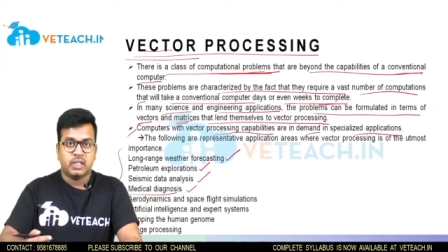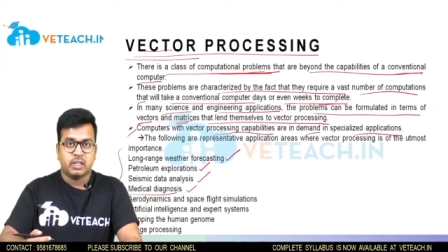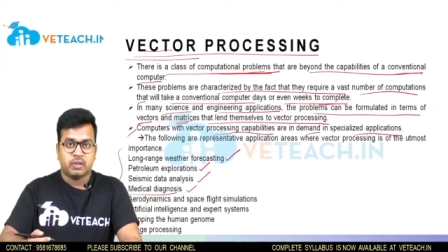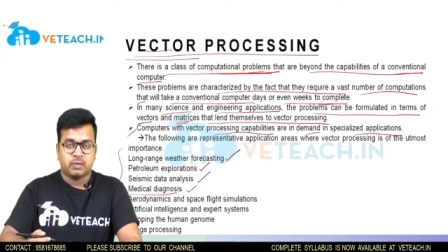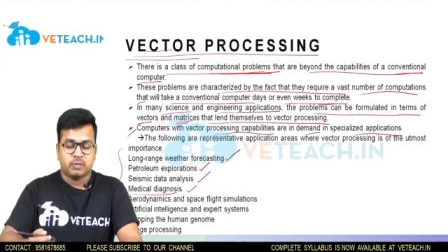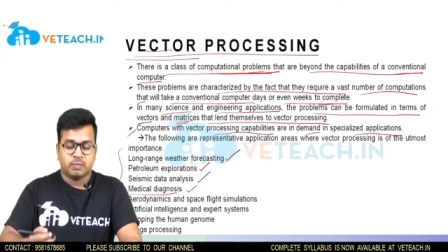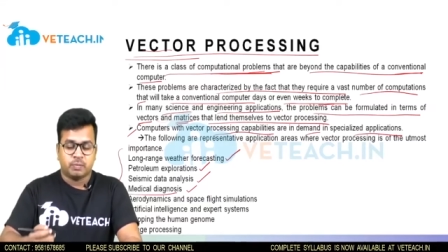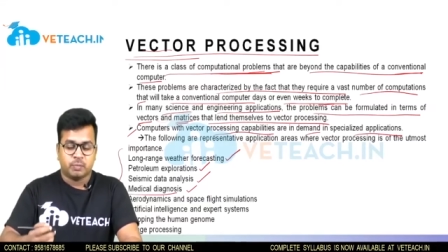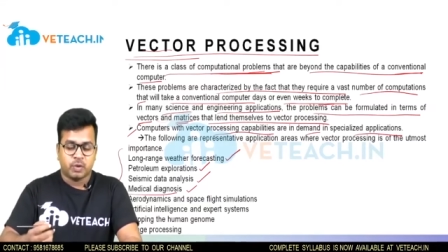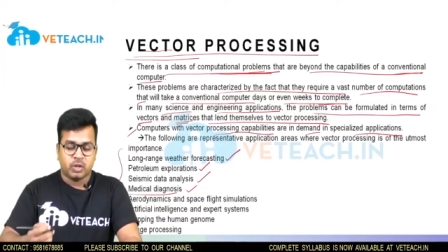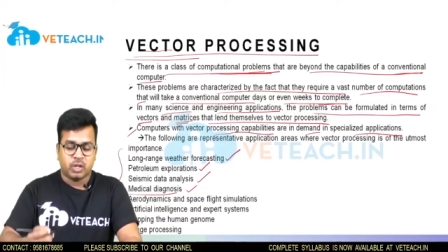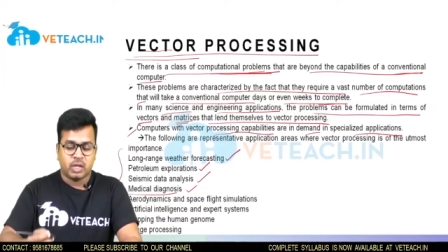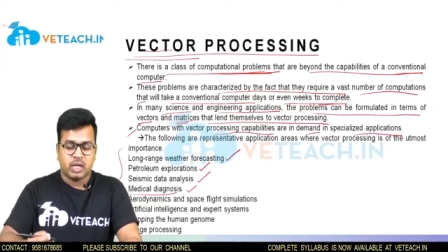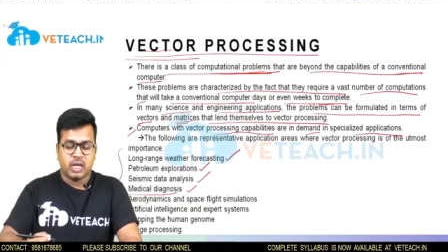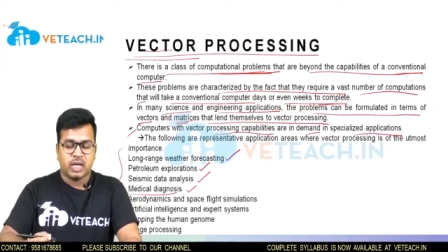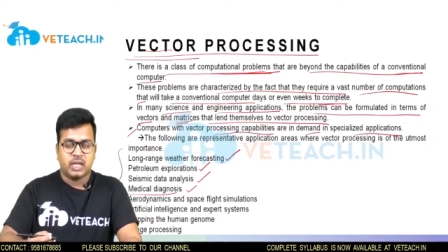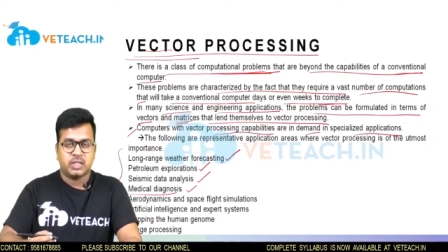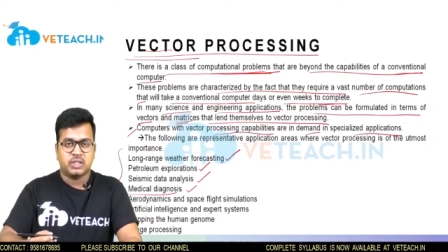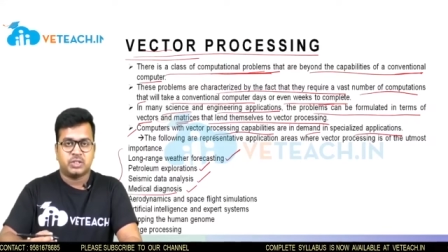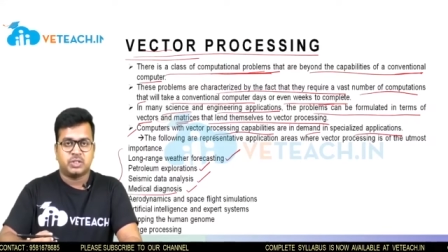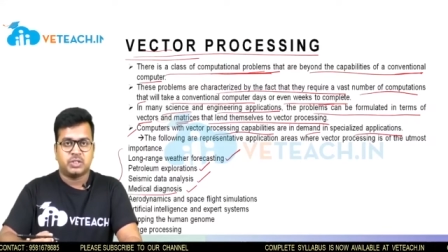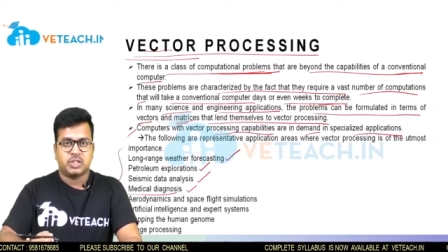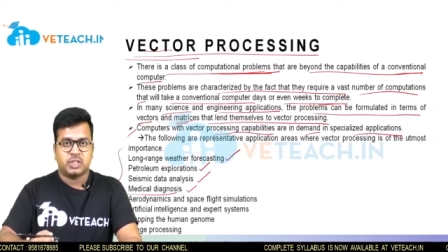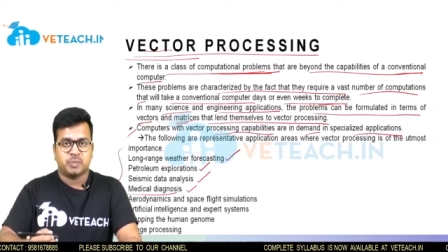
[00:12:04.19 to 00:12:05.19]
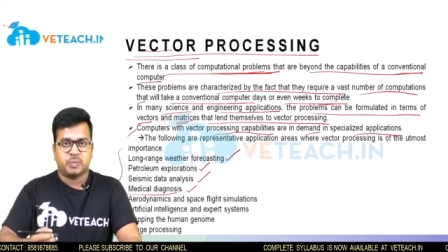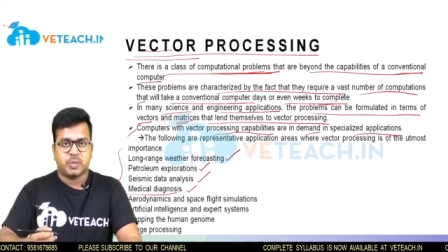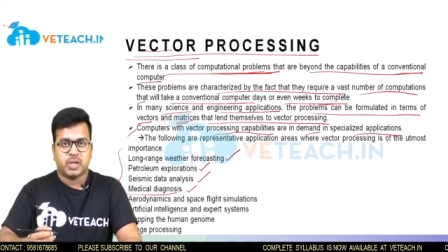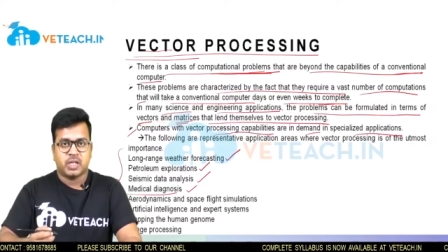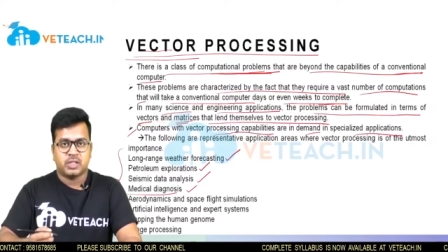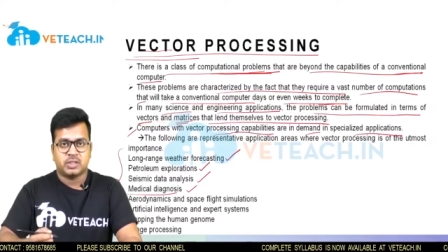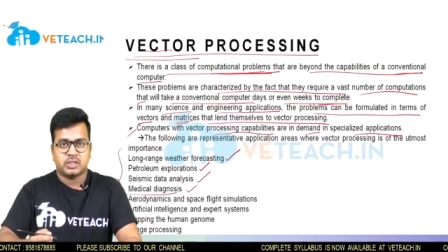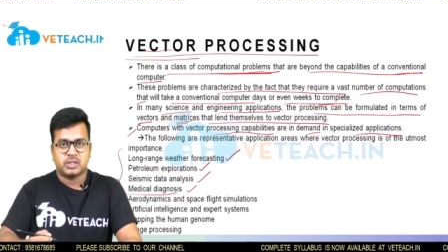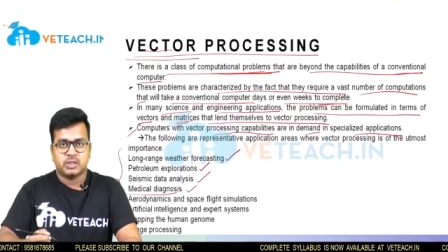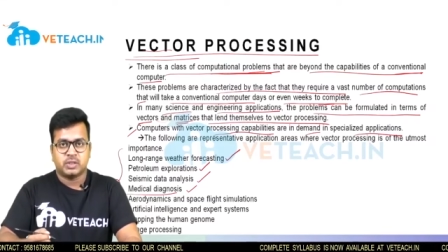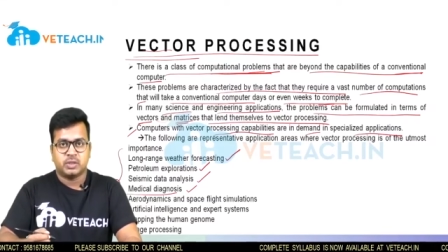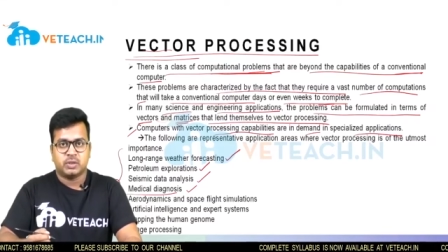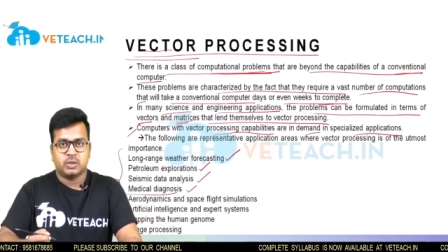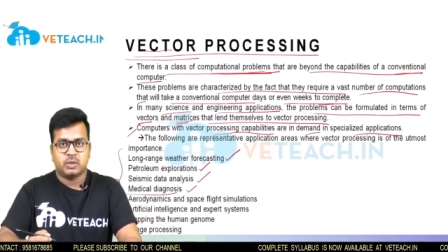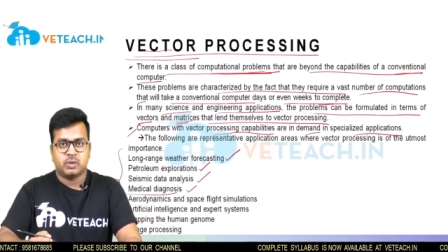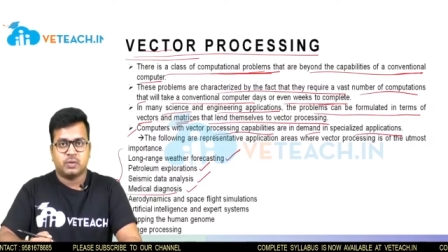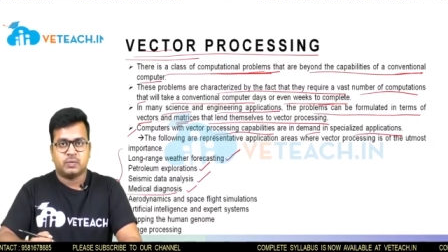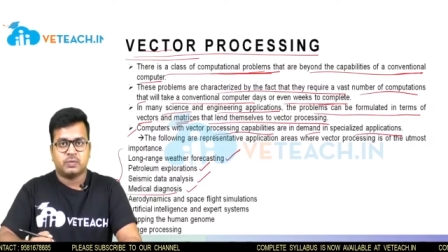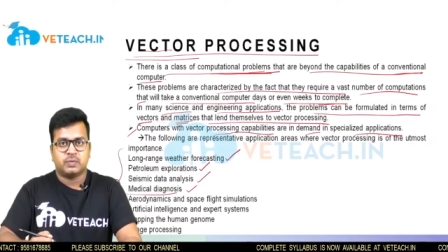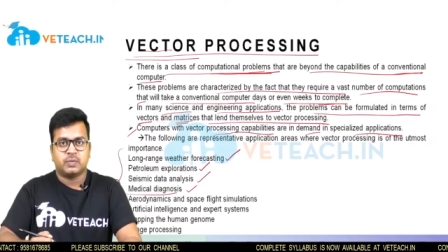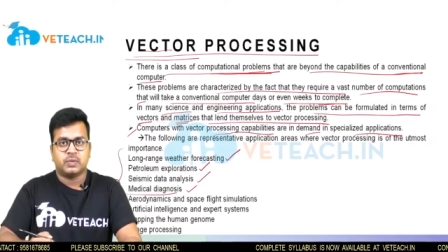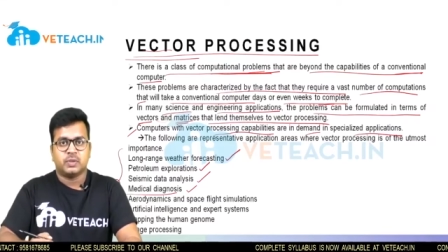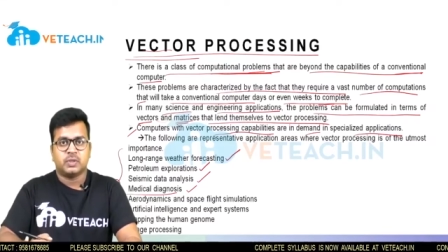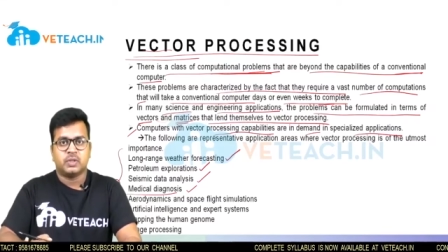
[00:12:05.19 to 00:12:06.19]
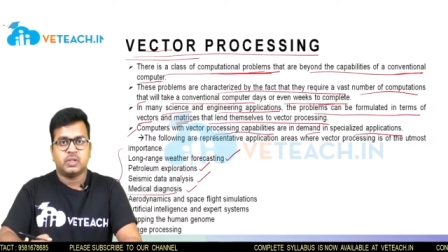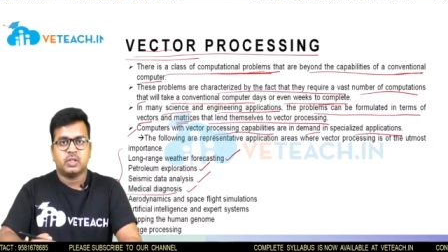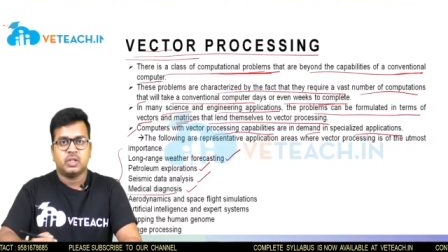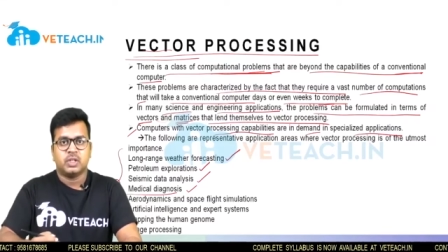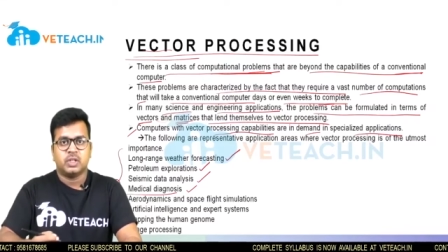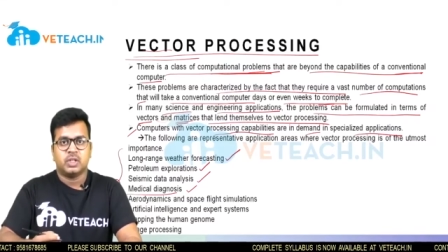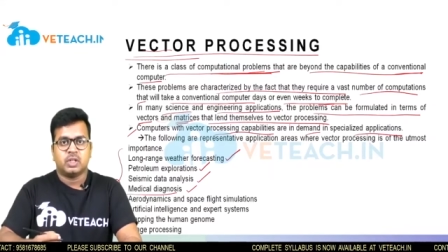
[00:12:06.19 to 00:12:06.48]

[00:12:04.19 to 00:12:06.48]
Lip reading: a large capacity of